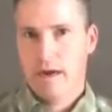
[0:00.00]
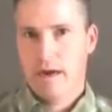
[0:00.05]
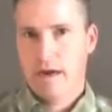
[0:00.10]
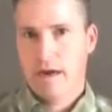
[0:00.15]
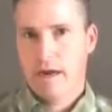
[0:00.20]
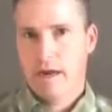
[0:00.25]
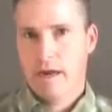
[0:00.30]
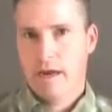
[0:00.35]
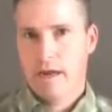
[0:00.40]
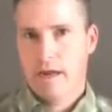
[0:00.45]

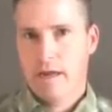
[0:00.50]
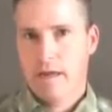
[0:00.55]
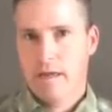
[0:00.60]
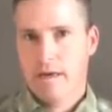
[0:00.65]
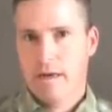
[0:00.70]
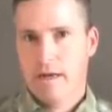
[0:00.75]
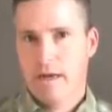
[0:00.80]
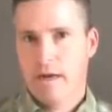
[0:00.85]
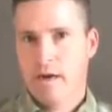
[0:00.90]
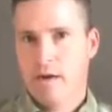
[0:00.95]
and
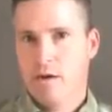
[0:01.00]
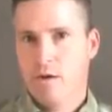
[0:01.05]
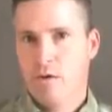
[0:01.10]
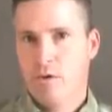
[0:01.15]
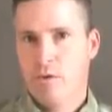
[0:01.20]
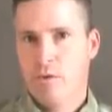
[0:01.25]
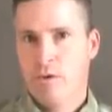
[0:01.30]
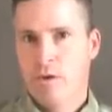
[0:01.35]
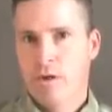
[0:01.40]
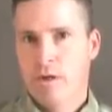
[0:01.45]

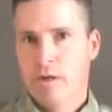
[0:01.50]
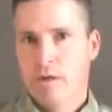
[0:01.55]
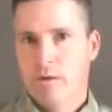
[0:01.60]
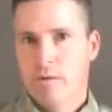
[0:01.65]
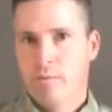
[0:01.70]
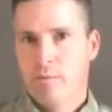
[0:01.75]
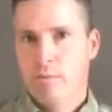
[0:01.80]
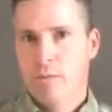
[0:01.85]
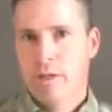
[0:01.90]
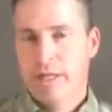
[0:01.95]
how
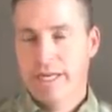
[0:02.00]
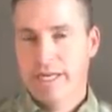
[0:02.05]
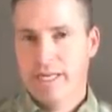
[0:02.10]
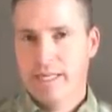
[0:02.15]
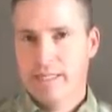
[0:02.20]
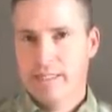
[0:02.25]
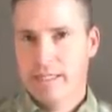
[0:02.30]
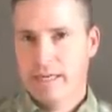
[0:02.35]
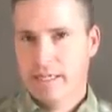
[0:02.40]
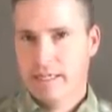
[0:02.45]

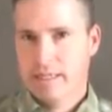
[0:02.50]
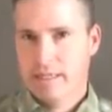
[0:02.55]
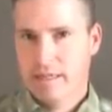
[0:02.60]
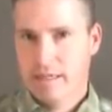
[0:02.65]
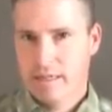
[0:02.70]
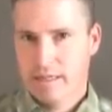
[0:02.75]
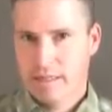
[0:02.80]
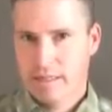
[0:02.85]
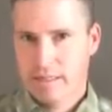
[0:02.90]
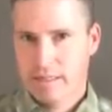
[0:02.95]
plate
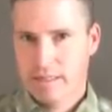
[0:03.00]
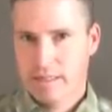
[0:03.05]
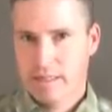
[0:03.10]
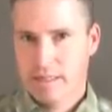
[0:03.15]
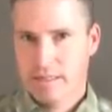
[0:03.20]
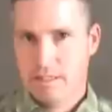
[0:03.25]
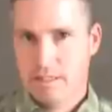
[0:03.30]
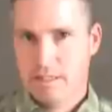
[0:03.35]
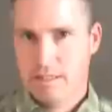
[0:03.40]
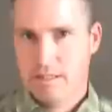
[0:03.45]

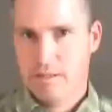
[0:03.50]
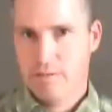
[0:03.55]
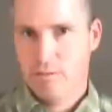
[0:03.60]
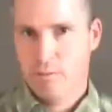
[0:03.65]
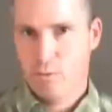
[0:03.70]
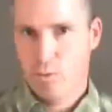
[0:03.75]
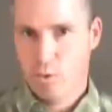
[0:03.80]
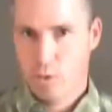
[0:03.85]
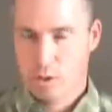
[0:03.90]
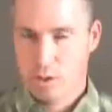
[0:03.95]
tectonics
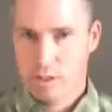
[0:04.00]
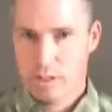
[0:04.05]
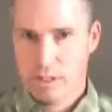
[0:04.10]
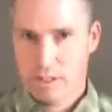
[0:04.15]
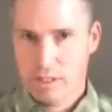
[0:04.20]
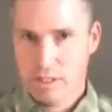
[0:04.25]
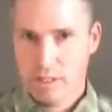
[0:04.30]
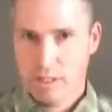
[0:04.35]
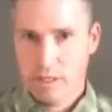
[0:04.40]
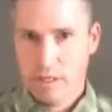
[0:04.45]

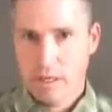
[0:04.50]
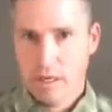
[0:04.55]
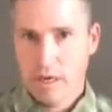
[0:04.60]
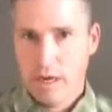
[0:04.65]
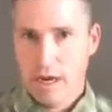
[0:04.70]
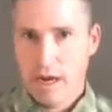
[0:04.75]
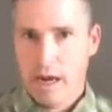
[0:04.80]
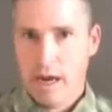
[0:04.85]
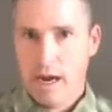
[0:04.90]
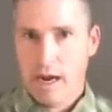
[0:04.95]
works,
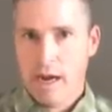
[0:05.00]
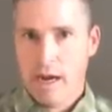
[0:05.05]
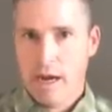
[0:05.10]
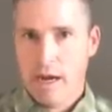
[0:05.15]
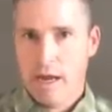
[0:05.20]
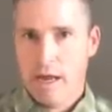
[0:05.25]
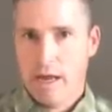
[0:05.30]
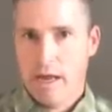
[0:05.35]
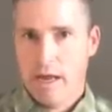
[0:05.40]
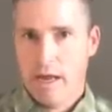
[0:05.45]

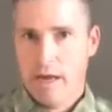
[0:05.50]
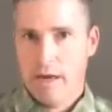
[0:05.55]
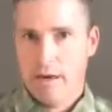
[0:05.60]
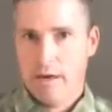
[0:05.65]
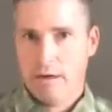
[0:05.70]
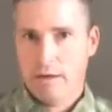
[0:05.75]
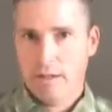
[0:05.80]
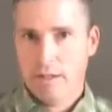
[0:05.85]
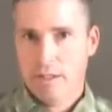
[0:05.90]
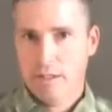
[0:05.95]
and
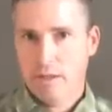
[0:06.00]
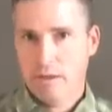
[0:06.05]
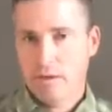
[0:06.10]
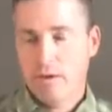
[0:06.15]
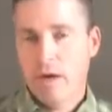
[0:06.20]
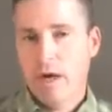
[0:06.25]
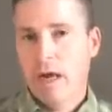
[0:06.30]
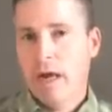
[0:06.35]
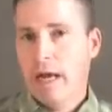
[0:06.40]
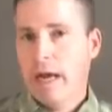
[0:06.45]

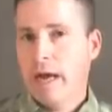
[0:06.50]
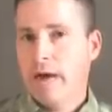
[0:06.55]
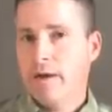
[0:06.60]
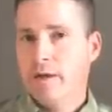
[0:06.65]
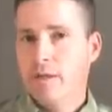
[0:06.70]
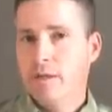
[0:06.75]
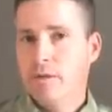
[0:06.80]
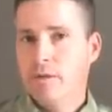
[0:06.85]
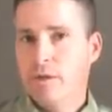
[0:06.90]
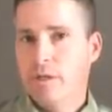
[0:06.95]
also how
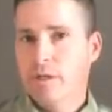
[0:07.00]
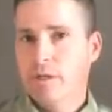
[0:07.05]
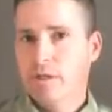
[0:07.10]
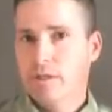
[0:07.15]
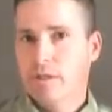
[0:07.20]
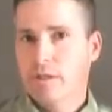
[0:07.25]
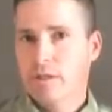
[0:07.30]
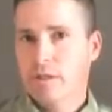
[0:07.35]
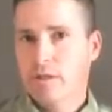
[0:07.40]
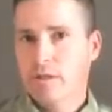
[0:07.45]
you
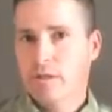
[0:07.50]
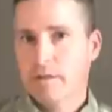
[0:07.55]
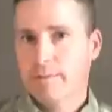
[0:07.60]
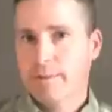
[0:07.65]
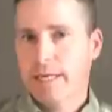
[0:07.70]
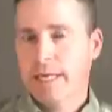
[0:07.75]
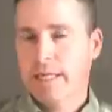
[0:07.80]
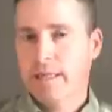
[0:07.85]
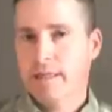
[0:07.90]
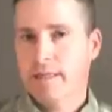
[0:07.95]
could
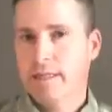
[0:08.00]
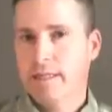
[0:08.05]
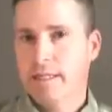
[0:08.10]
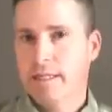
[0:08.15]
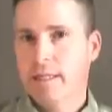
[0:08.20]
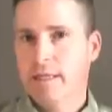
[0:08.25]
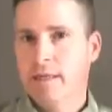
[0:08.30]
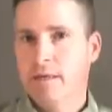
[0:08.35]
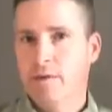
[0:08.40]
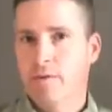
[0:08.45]
eliminate the
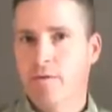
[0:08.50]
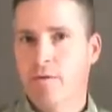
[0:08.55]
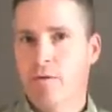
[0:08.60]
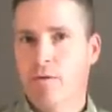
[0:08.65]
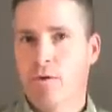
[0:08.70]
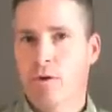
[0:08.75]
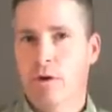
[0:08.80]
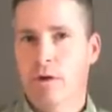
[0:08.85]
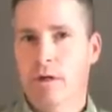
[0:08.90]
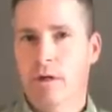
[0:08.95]
need
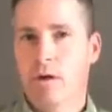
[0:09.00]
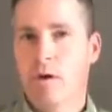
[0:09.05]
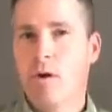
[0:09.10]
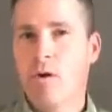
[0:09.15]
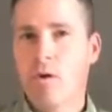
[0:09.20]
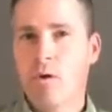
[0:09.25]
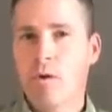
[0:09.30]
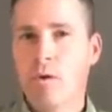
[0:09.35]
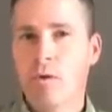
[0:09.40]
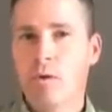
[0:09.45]
for
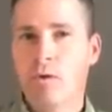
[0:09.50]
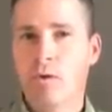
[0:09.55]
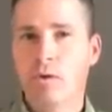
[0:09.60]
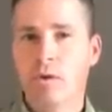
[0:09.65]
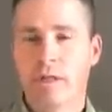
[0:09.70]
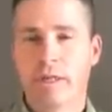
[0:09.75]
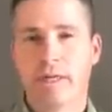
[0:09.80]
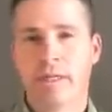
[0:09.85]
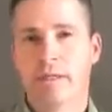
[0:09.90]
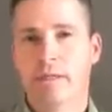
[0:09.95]

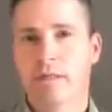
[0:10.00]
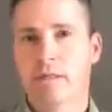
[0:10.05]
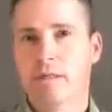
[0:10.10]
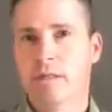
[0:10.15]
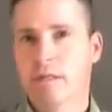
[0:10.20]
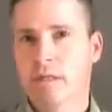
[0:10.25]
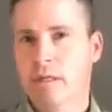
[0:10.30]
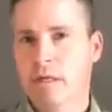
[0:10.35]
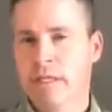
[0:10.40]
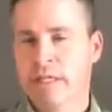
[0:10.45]
coal and
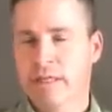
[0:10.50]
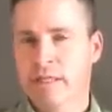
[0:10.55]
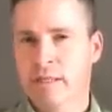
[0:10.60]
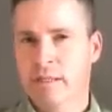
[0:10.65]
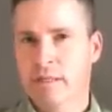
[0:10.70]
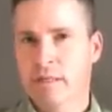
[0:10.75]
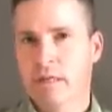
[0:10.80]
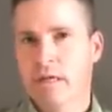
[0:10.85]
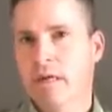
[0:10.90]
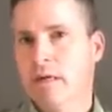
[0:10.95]

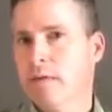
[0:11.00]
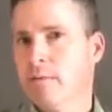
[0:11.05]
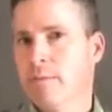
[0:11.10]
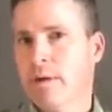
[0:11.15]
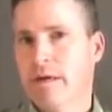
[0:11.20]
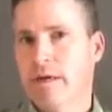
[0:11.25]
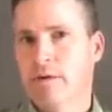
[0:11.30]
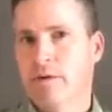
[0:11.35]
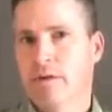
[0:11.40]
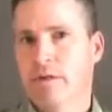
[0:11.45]
nuclear
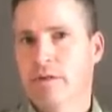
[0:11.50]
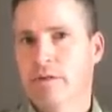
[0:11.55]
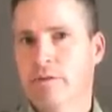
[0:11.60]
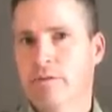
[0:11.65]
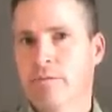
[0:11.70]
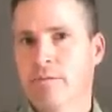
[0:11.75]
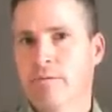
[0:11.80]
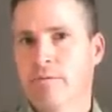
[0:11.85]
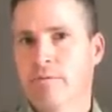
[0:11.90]
powered